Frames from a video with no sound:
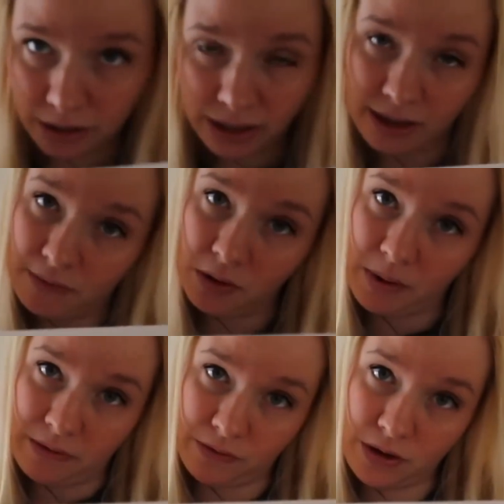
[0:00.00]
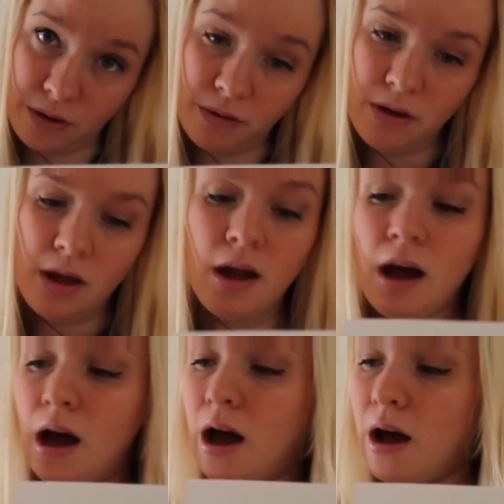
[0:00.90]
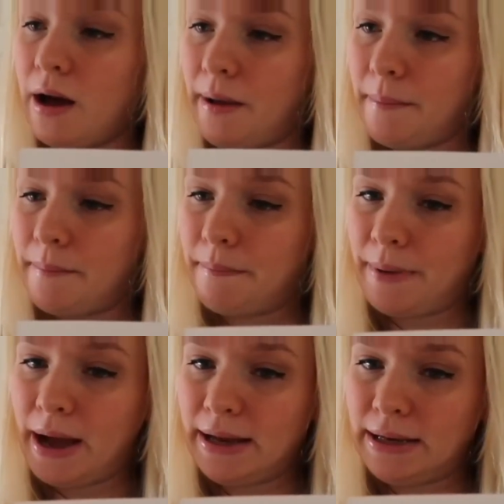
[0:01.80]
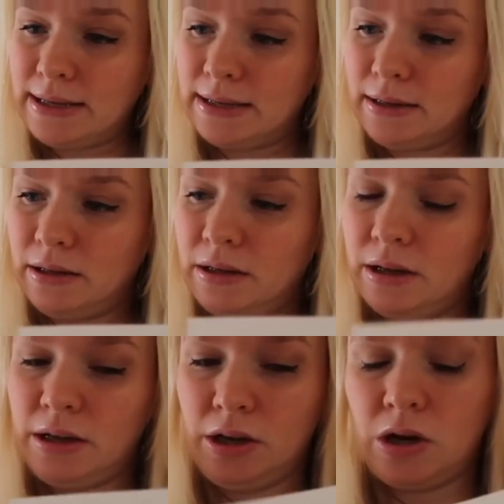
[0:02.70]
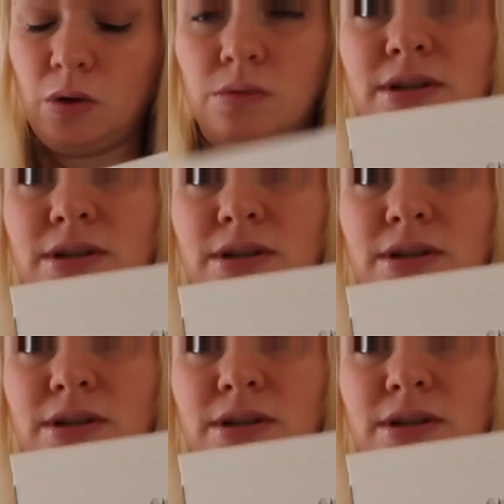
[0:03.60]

going to give it away for you. But, you know,